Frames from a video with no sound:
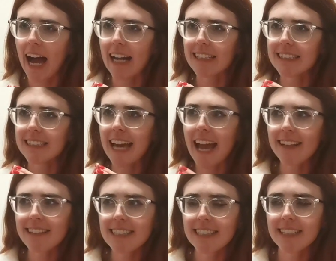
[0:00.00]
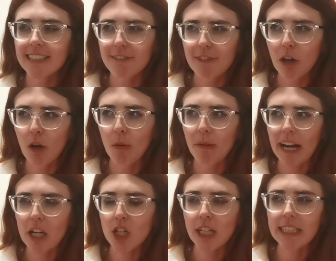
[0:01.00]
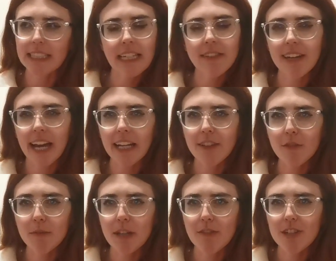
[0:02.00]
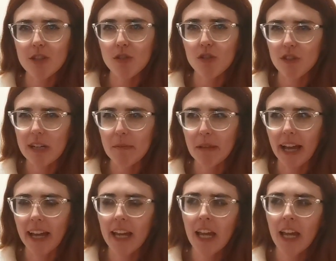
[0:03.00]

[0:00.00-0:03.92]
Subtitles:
and the ending to the film actually deviates from the original screenplay.